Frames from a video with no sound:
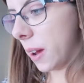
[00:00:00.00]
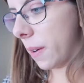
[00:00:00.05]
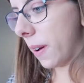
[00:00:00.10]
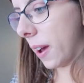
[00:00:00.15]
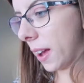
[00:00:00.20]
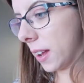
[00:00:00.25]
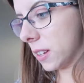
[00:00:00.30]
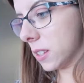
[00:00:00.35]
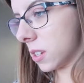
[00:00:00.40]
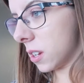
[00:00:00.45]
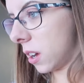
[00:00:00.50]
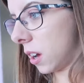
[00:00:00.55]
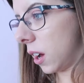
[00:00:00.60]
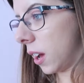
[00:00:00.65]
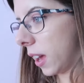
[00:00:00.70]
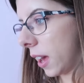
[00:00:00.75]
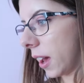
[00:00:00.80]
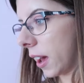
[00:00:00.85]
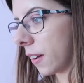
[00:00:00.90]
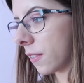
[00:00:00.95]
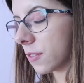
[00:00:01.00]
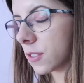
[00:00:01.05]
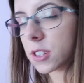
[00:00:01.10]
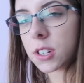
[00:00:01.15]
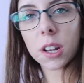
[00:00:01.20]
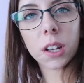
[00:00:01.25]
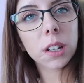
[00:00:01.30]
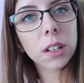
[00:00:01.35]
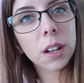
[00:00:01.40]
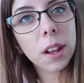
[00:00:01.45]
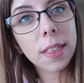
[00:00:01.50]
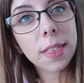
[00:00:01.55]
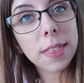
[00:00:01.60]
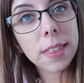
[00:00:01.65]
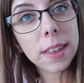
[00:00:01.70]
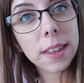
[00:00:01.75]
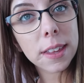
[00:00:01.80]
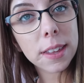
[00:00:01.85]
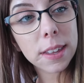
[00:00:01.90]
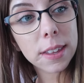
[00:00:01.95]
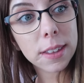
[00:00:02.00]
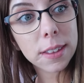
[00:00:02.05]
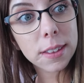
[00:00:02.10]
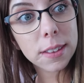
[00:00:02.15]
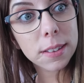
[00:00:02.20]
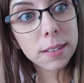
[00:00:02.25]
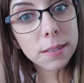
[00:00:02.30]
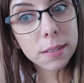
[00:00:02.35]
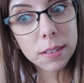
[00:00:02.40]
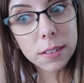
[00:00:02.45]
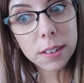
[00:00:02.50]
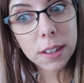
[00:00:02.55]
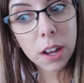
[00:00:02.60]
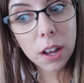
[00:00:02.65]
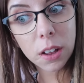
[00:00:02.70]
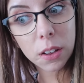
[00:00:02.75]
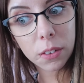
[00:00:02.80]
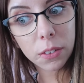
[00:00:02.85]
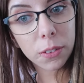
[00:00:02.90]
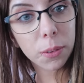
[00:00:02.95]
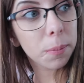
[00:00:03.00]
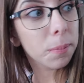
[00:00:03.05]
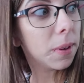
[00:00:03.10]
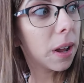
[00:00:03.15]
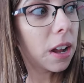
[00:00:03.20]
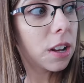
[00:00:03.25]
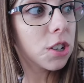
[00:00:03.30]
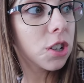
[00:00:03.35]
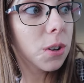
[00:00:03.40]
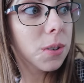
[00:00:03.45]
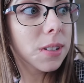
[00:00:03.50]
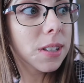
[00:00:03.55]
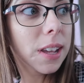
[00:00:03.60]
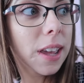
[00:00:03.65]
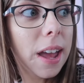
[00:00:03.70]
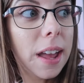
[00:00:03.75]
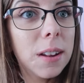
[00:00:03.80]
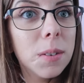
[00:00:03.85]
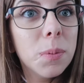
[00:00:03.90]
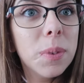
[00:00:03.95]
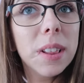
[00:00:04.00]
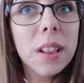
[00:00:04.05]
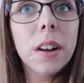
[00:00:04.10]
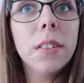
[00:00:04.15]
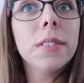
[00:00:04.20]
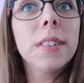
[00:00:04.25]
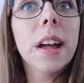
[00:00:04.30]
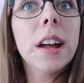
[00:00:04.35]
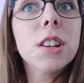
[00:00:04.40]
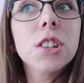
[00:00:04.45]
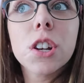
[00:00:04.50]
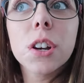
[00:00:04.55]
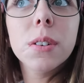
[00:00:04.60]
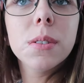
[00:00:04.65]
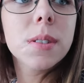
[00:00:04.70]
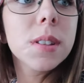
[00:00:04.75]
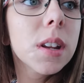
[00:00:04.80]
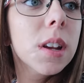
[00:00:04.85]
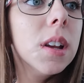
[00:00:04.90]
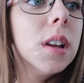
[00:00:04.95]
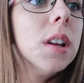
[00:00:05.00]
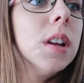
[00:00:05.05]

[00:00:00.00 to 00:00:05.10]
now, and I have done the girl some nachos again. We love nachos.